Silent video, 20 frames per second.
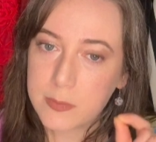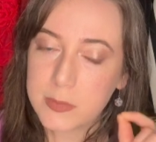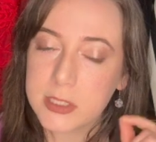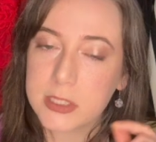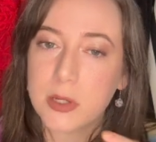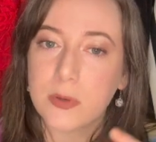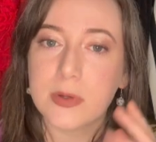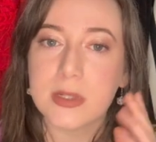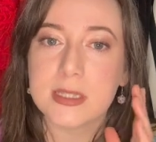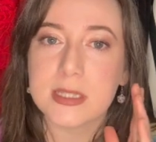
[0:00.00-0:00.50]

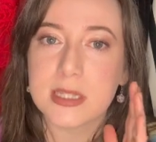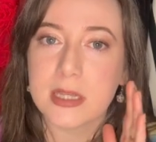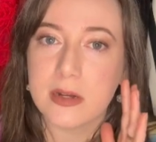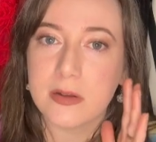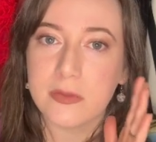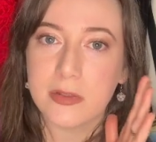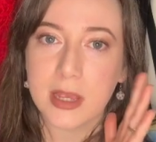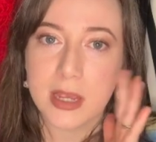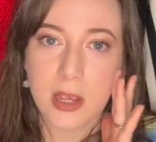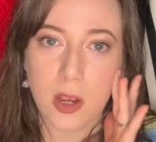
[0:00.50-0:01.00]
So instead
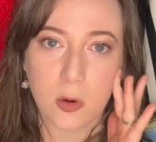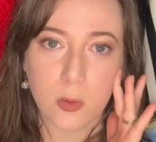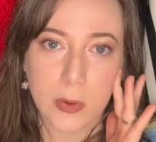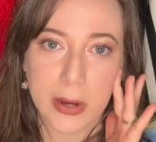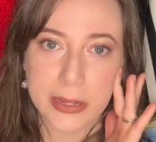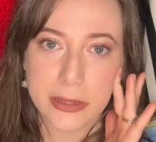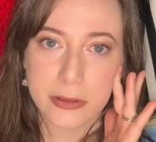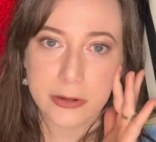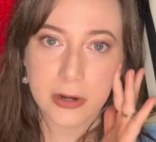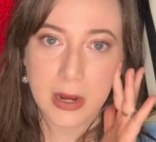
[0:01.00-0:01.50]
of like a
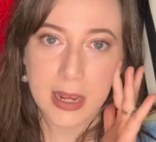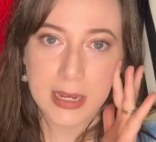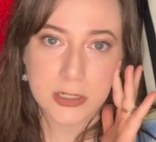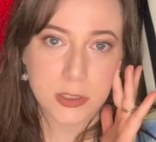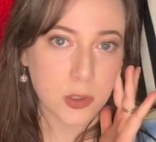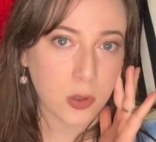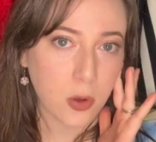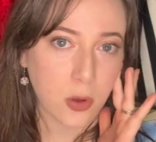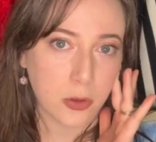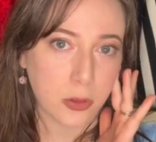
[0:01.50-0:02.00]
regular
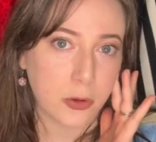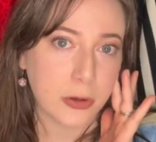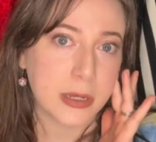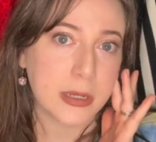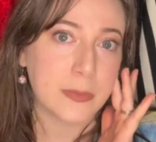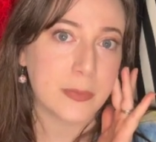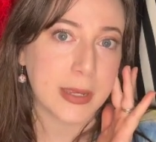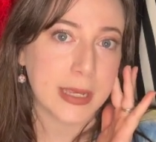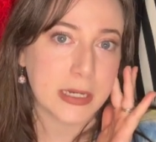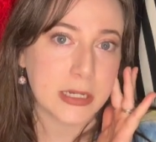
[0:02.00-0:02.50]

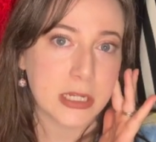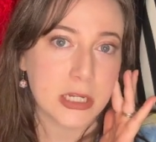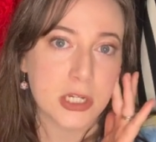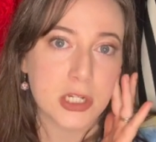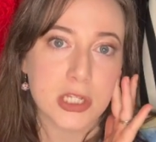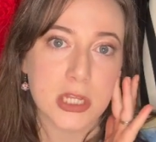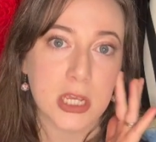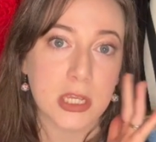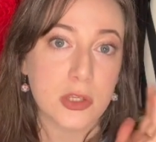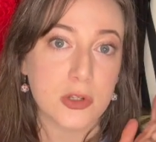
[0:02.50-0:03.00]
hydrocolloid
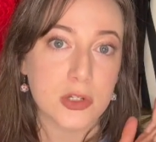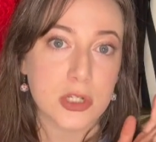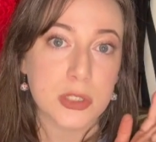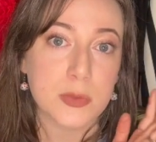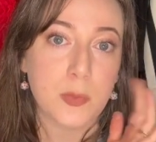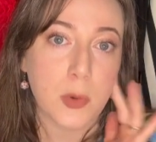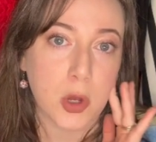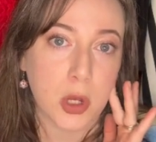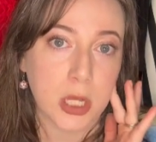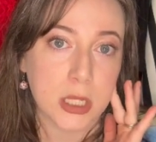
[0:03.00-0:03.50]
bandage that you just
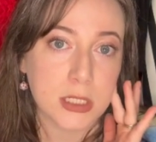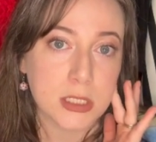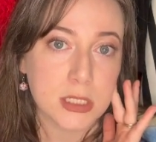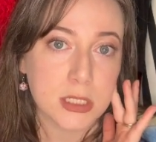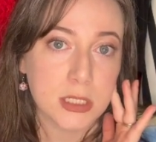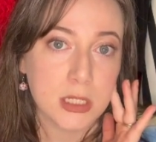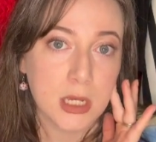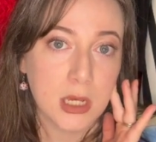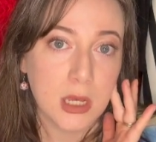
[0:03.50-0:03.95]
put